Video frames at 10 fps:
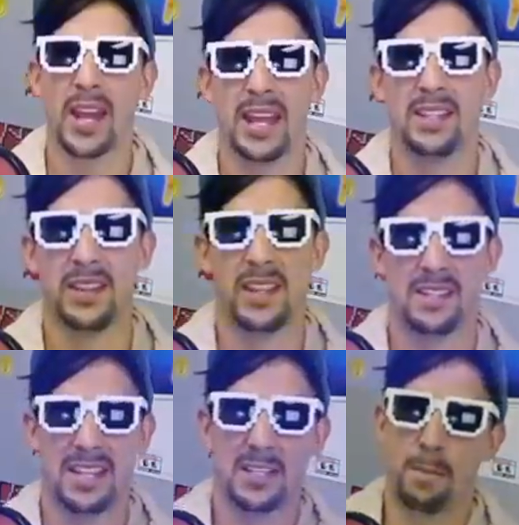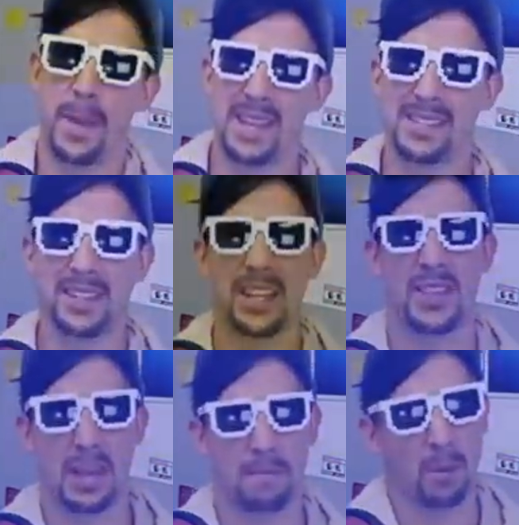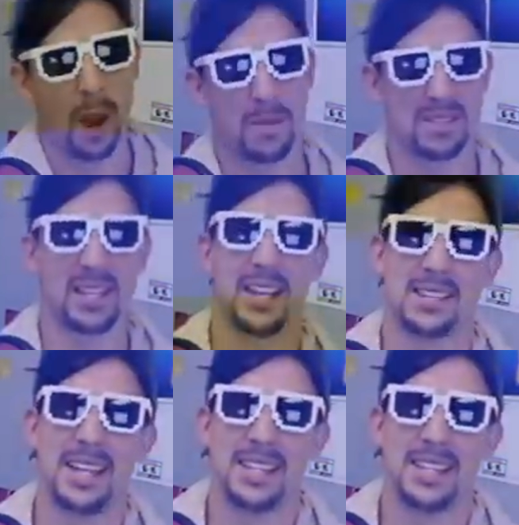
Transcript: do that. And again, like I said, I've been guilty before.